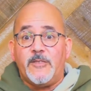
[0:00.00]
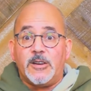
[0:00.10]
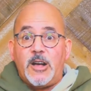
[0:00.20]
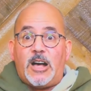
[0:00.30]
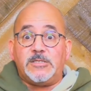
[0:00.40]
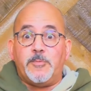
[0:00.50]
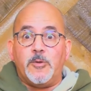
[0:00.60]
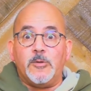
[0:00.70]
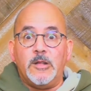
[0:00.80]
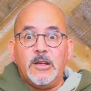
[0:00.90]
a
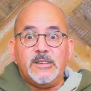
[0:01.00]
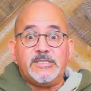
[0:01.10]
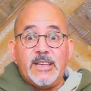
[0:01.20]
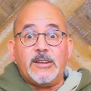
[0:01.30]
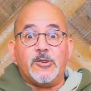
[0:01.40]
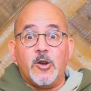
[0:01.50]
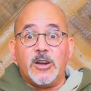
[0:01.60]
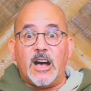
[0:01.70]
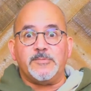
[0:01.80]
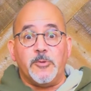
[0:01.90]
gospel-centered or
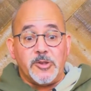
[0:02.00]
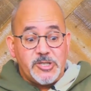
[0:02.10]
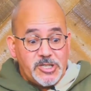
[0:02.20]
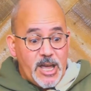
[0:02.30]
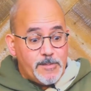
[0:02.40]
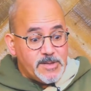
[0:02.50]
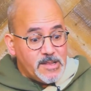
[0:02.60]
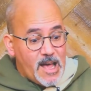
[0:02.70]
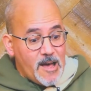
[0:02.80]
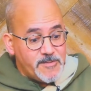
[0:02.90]
gospel-shaped
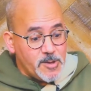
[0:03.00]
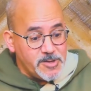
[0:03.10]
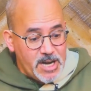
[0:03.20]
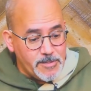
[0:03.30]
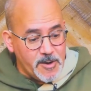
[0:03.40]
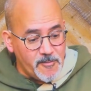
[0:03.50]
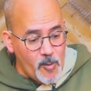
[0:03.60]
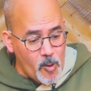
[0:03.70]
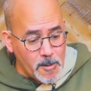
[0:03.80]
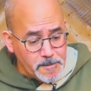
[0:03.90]
life? So in chapter
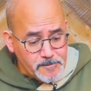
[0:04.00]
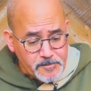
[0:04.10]
4,